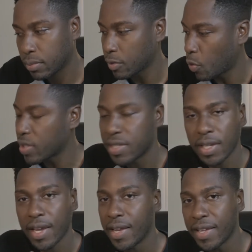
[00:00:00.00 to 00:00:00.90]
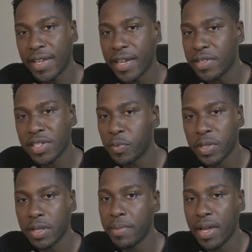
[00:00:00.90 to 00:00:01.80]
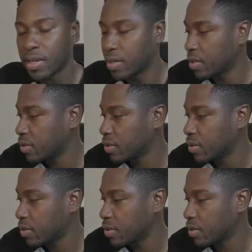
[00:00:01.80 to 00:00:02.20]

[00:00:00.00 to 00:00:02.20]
Once again, he kills it with the melody.